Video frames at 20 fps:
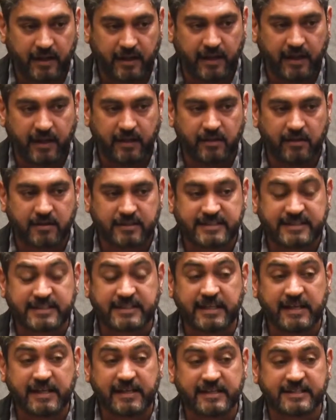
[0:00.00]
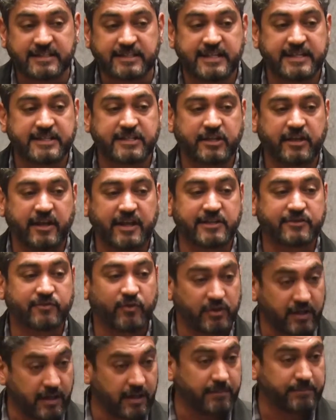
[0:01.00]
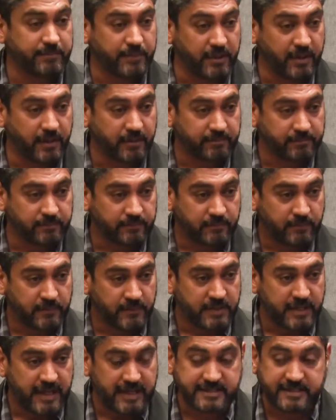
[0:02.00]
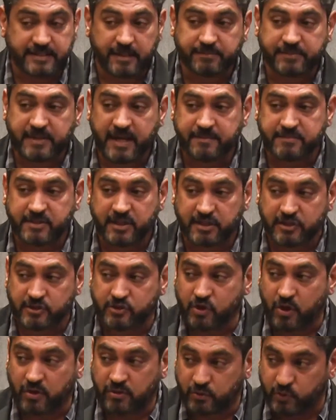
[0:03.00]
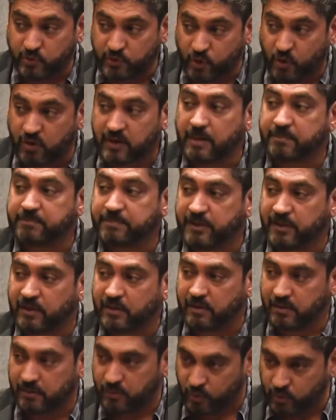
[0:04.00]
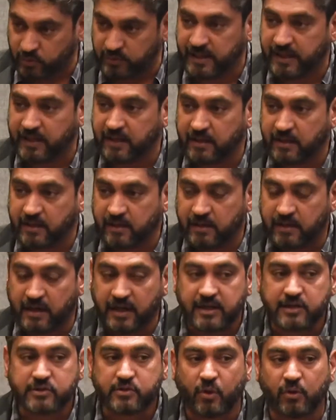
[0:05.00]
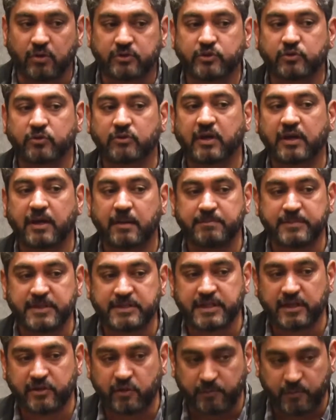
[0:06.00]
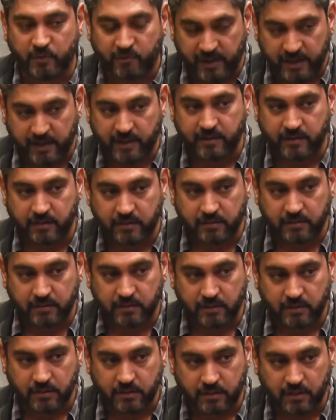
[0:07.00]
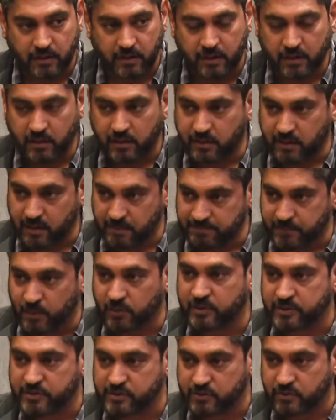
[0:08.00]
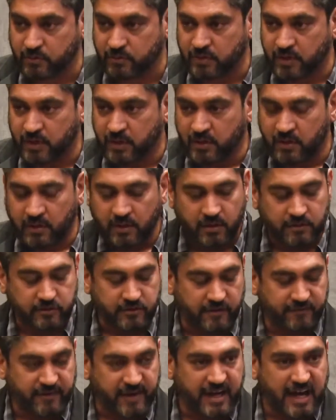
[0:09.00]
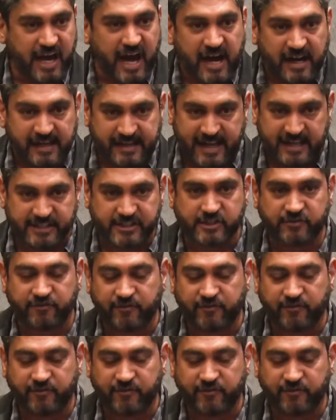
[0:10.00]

in serious disgrace for the company. And sometimes it is not to your company only, it is also to the companies that you're providing uh, components to. So if a car catches